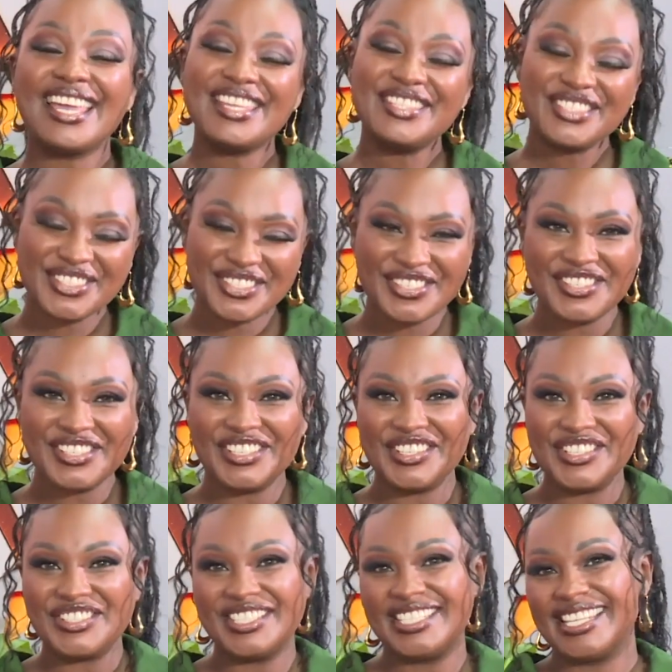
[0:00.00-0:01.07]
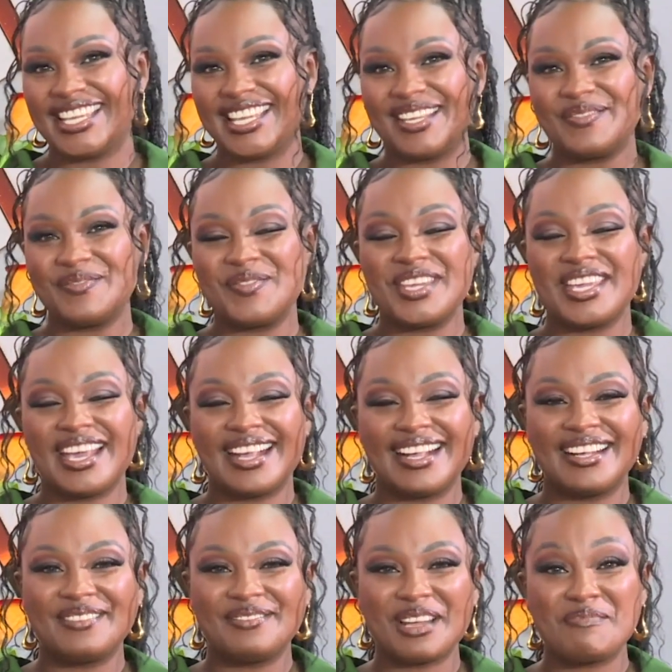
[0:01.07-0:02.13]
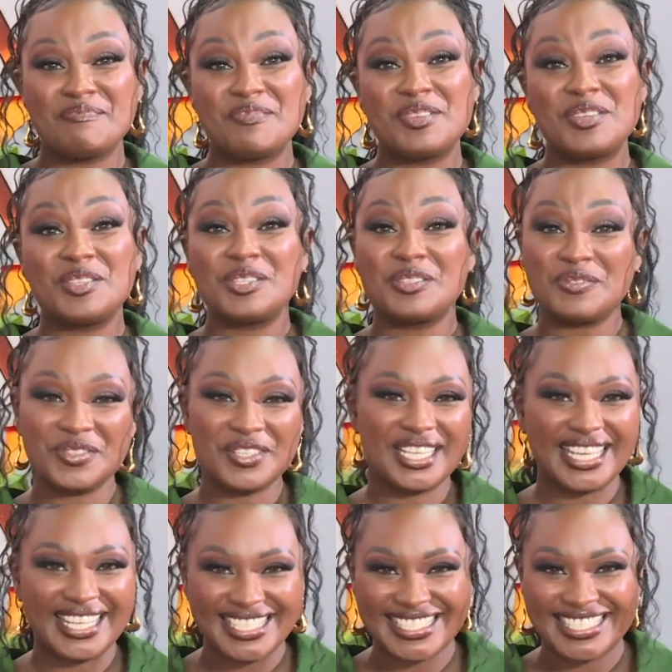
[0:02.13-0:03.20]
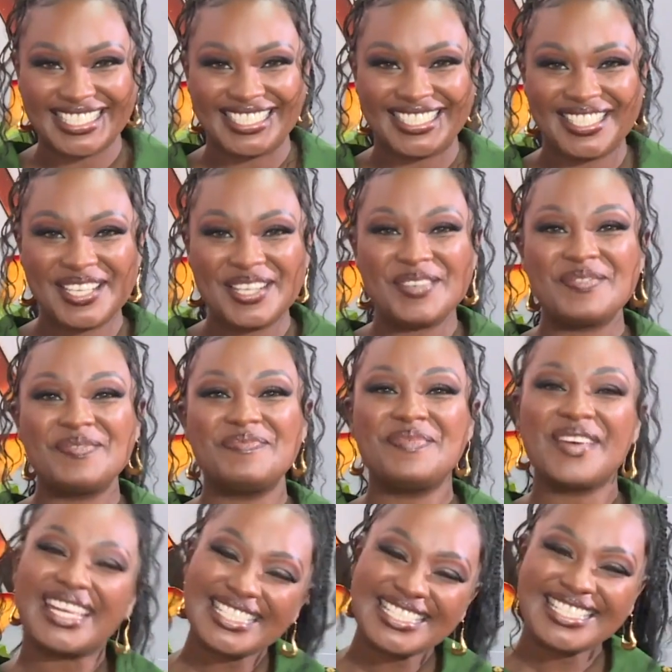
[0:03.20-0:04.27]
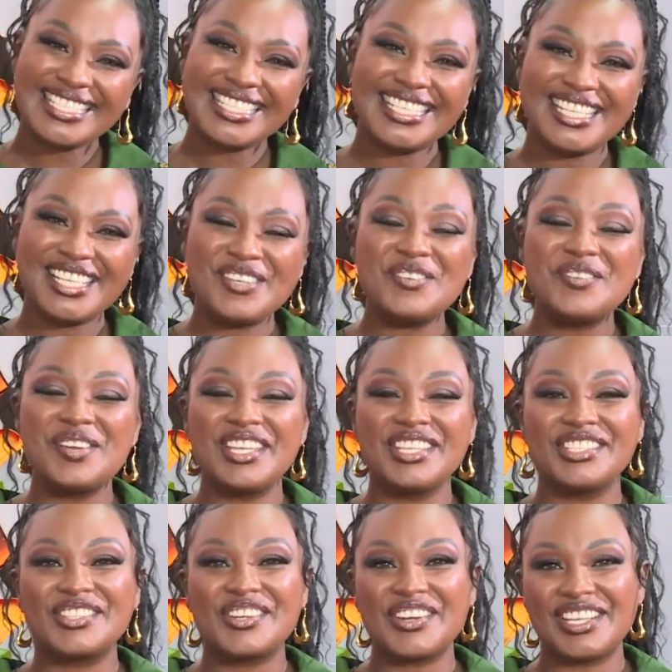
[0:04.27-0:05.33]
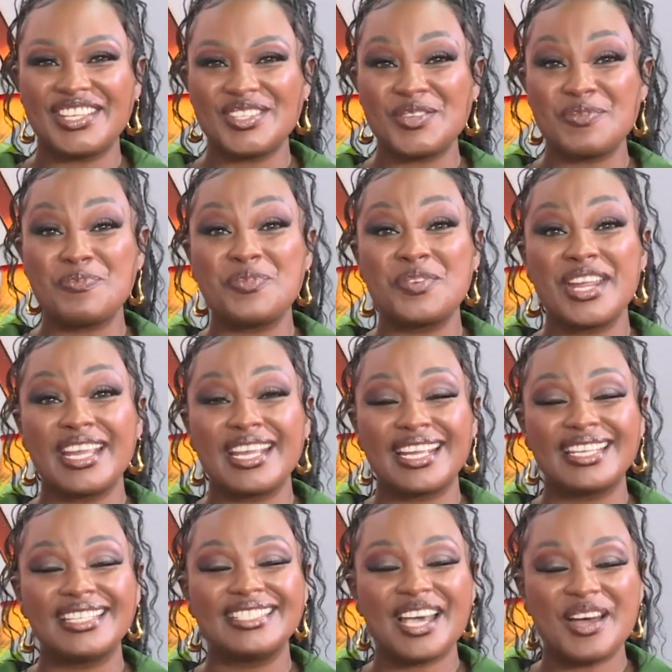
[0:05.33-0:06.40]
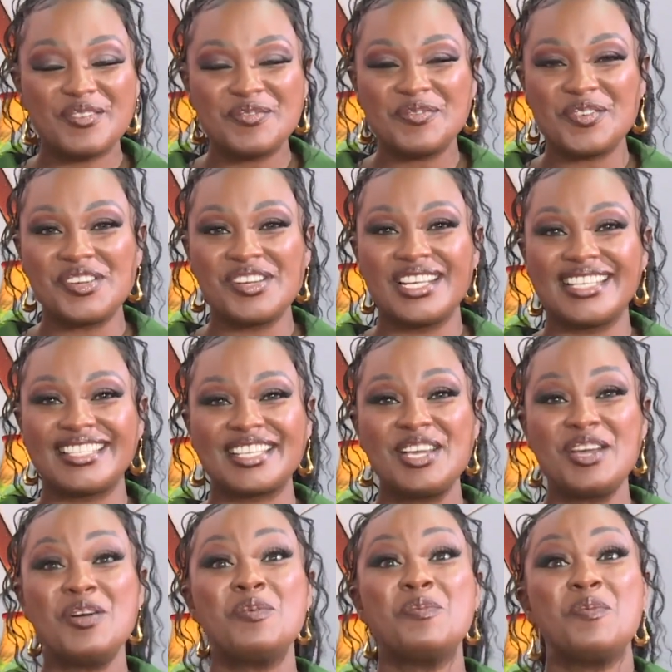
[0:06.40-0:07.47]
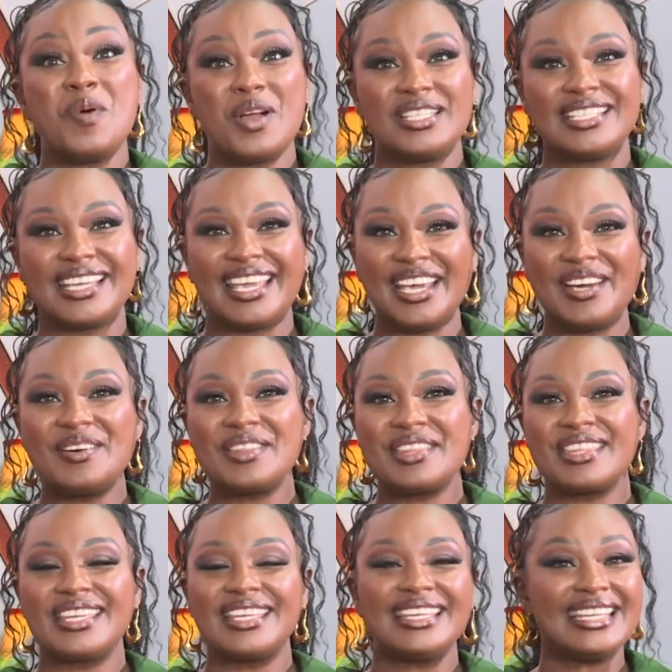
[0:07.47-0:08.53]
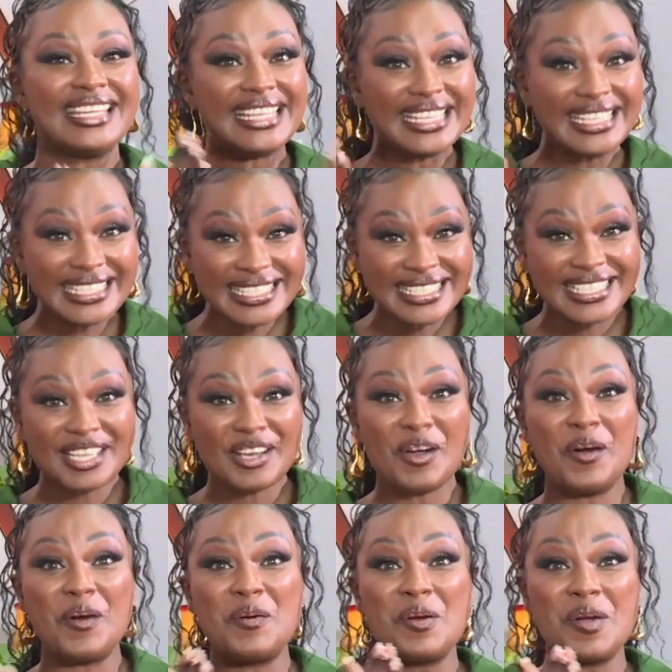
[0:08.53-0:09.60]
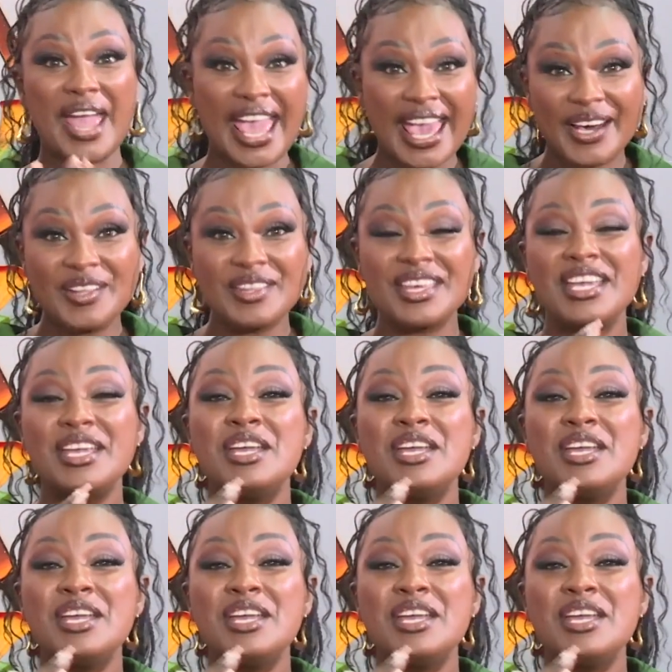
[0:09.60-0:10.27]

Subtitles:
studio today we have a beautiful lady, Betty, who is going to break down for us what healthy eating or health